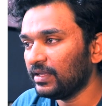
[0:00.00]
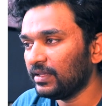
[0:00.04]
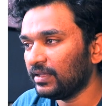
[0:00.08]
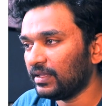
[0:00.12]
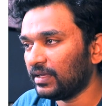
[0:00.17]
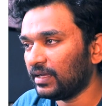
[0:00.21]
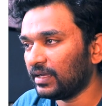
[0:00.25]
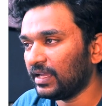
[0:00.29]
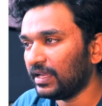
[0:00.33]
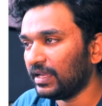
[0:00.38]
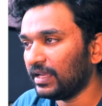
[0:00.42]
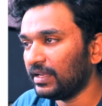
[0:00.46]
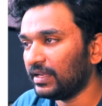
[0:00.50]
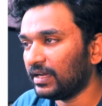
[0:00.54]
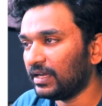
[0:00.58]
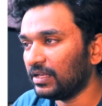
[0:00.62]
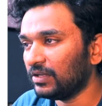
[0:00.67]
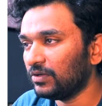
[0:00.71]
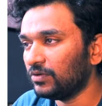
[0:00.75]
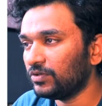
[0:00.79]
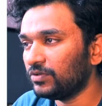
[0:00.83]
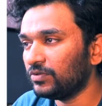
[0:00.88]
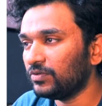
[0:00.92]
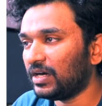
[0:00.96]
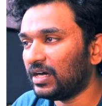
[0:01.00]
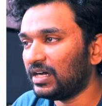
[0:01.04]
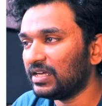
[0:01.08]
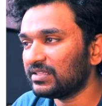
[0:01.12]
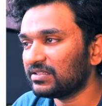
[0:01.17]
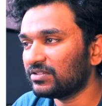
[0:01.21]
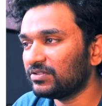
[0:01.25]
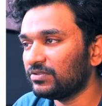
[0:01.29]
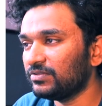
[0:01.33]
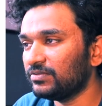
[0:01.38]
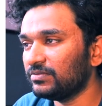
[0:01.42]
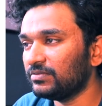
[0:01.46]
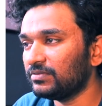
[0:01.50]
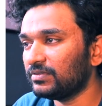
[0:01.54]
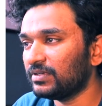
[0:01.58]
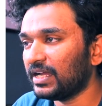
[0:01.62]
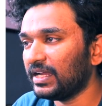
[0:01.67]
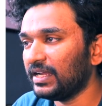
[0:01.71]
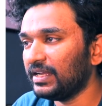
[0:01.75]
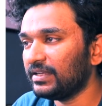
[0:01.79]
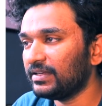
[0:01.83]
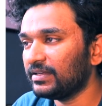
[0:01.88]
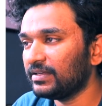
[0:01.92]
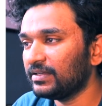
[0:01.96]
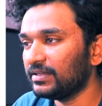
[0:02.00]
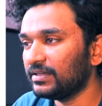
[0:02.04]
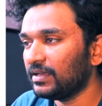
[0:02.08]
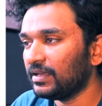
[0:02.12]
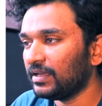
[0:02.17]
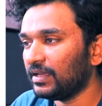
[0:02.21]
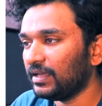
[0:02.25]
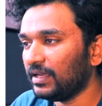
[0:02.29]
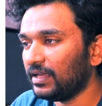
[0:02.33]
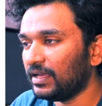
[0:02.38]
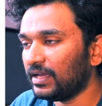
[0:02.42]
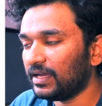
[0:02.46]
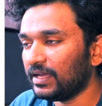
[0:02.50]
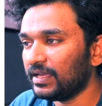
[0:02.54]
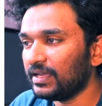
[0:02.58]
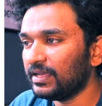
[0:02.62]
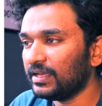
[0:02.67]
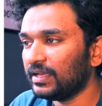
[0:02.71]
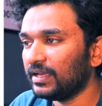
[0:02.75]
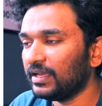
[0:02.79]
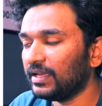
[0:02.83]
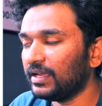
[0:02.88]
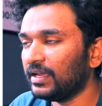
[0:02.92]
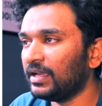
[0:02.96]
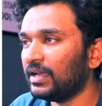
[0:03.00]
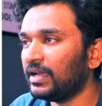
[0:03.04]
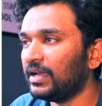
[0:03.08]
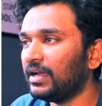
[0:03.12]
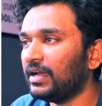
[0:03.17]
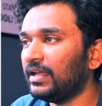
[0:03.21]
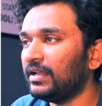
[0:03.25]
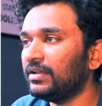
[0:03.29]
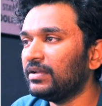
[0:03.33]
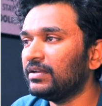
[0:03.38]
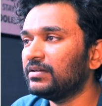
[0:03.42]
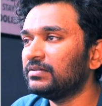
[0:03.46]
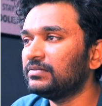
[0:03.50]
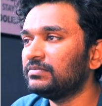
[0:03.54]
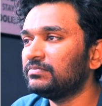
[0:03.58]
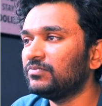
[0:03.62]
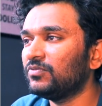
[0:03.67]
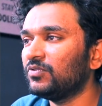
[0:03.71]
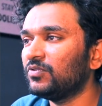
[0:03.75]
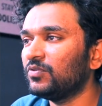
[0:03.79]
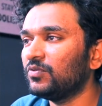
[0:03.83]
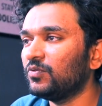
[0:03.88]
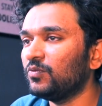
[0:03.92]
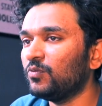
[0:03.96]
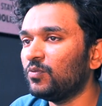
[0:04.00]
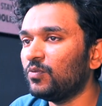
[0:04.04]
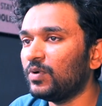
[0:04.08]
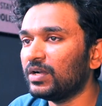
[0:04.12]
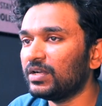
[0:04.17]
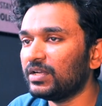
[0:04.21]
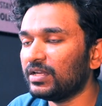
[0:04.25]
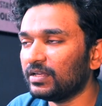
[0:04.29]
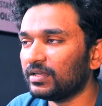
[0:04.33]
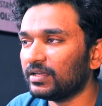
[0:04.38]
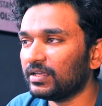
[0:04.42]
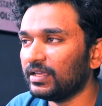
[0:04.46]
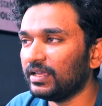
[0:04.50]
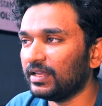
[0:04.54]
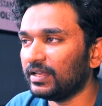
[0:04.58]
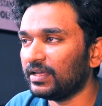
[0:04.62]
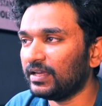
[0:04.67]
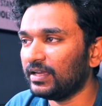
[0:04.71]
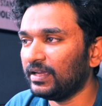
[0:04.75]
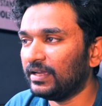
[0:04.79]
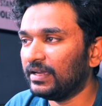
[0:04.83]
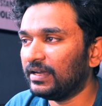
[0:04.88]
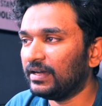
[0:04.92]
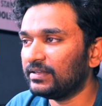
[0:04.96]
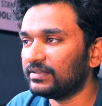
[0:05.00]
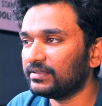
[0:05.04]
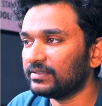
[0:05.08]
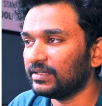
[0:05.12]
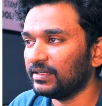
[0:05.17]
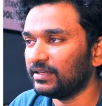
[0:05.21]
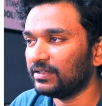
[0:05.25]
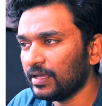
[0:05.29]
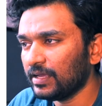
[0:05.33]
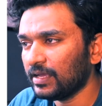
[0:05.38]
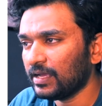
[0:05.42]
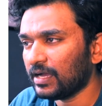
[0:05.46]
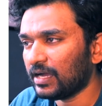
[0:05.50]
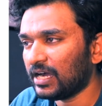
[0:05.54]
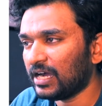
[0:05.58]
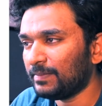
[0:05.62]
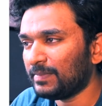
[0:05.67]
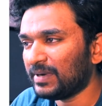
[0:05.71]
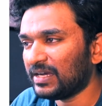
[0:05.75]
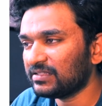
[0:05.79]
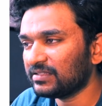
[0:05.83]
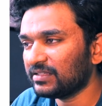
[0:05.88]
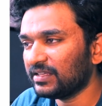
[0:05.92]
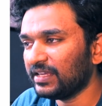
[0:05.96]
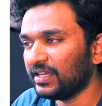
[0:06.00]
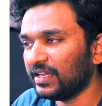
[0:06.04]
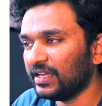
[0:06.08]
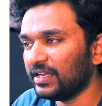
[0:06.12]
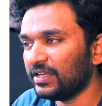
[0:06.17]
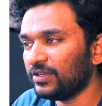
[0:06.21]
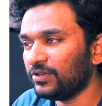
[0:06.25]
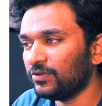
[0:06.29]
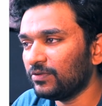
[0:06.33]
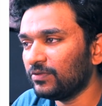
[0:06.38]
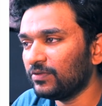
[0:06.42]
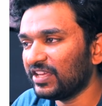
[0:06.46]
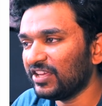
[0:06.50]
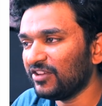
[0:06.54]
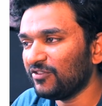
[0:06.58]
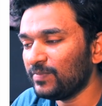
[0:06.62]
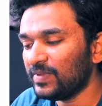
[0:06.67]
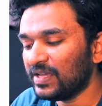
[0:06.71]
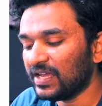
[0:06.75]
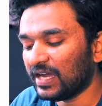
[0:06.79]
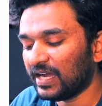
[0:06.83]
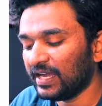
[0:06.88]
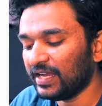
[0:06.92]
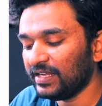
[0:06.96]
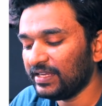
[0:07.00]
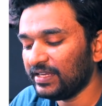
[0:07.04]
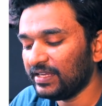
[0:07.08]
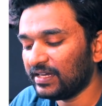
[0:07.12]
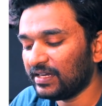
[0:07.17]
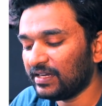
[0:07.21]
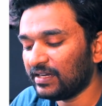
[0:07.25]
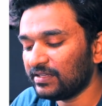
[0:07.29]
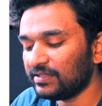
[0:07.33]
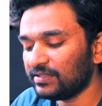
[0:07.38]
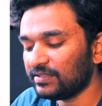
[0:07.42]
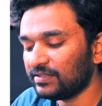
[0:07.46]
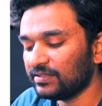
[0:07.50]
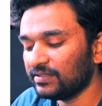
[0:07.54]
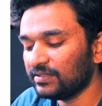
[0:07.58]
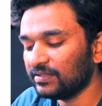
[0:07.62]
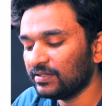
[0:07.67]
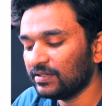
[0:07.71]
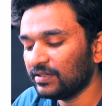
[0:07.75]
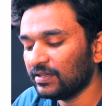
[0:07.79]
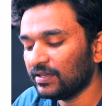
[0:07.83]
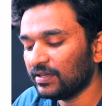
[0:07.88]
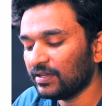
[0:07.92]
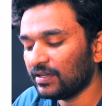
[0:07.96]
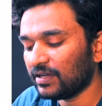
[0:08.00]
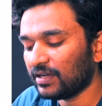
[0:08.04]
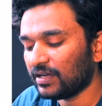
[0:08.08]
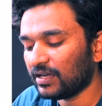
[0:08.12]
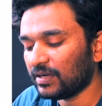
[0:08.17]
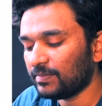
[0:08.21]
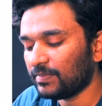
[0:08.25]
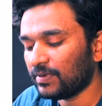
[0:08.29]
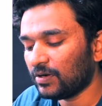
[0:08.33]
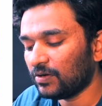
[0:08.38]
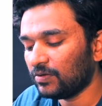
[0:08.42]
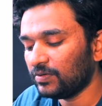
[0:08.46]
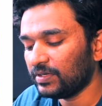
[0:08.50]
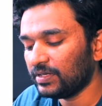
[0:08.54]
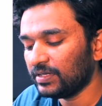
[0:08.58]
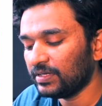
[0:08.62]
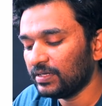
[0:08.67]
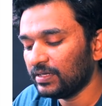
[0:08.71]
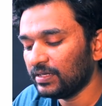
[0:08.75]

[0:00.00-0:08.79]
again. I'll go to ask to write AI and what can I ask it? I'm asking it to give me ideas about